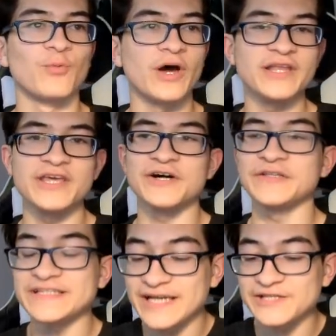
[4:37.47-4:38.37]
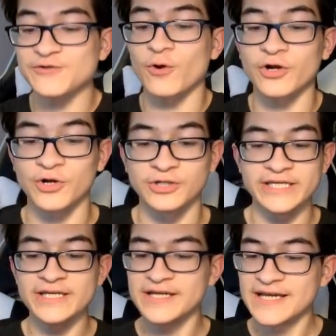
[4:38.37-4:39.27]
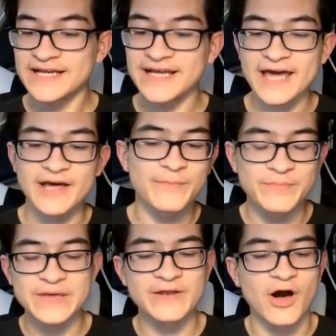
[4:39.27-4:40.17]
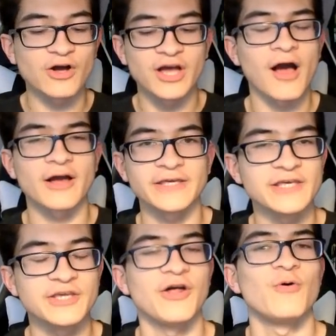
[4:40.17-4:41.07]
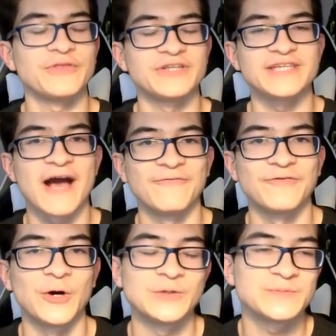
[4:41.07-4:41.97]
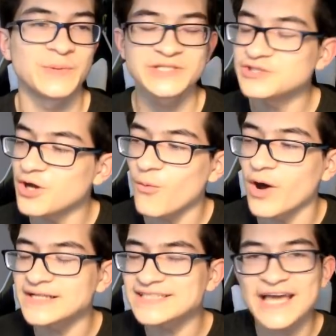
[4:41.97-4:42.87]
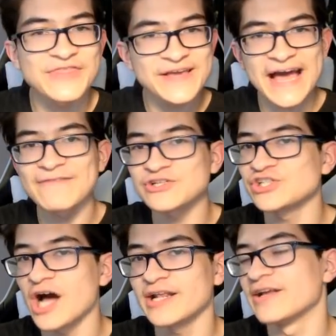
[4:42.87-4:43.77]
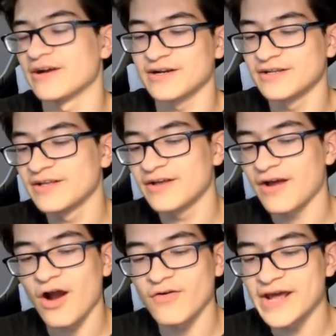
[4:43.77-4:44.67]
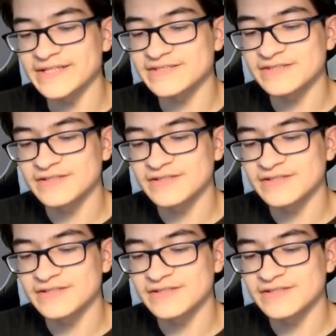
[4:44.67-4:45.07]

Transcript: It's 1-0. This guy scored early. Kind of been all cocky, you know, with the down vote. But you know what? I think I have a shot here. All right?